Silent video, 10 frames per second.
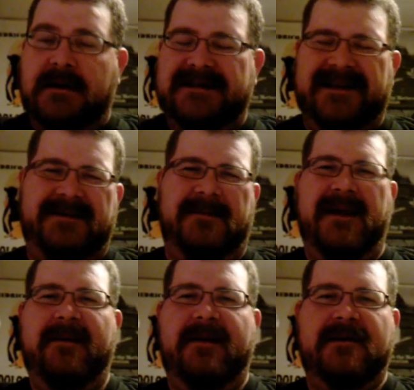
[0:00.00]
except in
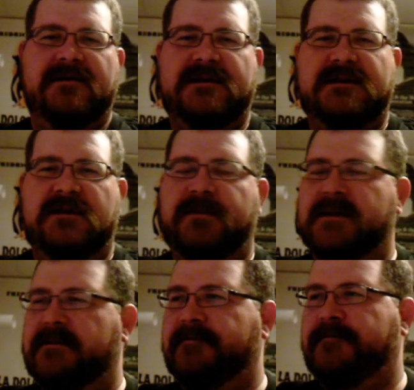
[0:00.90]
maybe those stupid